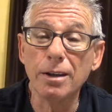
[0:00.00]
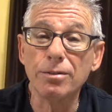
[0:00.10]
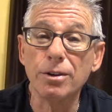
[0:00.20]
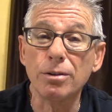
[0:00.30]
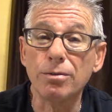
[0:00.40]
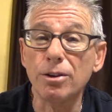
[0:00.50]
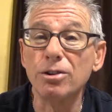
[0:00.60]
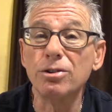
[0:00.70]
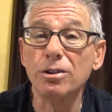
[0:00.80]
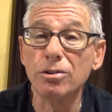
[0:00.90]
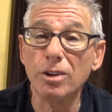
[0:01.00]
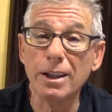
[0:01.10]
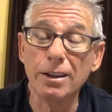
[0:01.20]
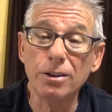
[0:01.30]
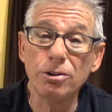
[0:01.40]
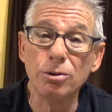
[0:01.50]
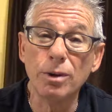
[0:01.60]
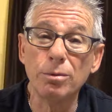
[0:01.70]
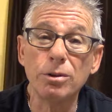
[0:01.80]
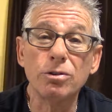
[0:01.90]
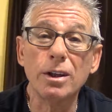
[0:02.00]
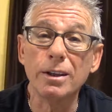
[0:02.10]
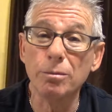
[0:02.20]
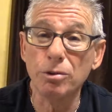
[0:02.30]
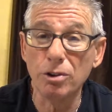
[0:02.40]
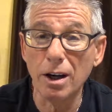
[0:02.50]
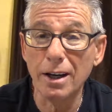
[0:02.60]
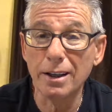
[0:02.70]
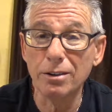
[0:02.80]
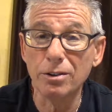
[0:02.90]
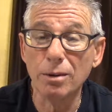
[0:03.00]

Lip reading: after the first and second issue, I would sell them signs,